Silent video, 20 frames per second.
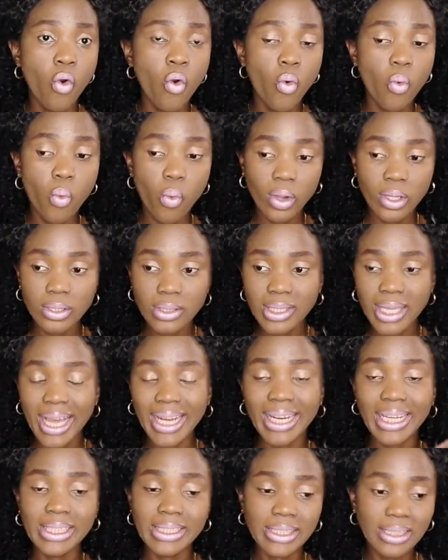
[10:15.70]
once and
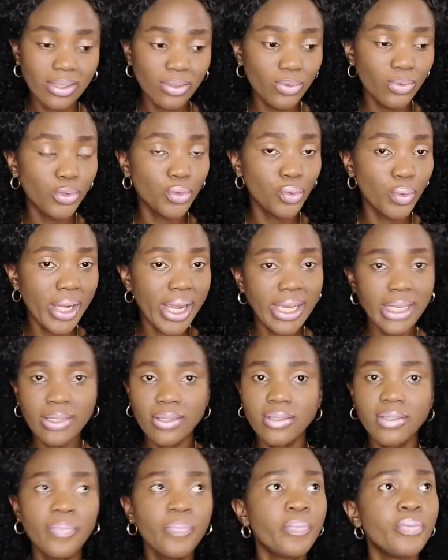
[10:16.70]
I still would wear it.
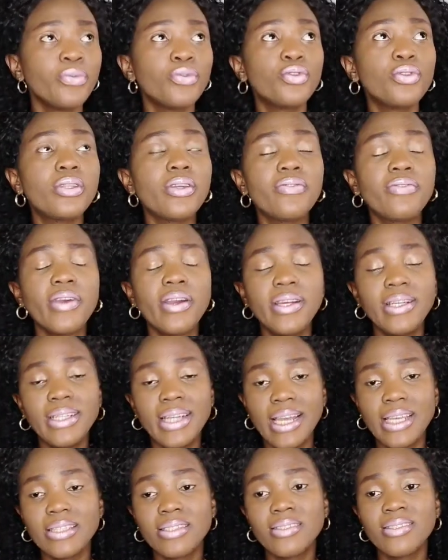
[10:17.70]
So it's a very
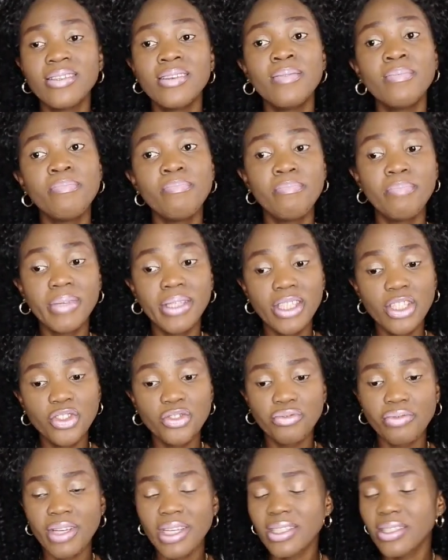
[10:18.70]
nice mini
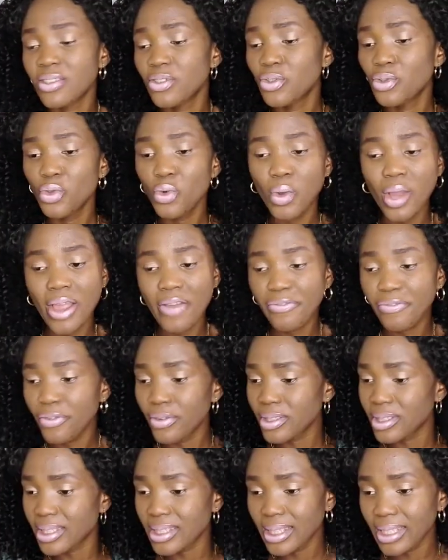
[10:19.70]
dress, no
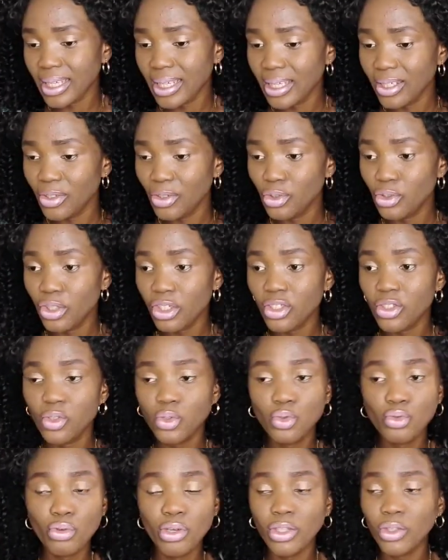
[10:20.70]
effort taking, just
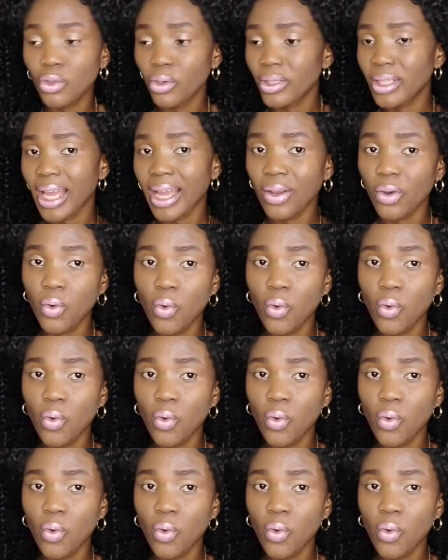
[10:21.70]
throw it on and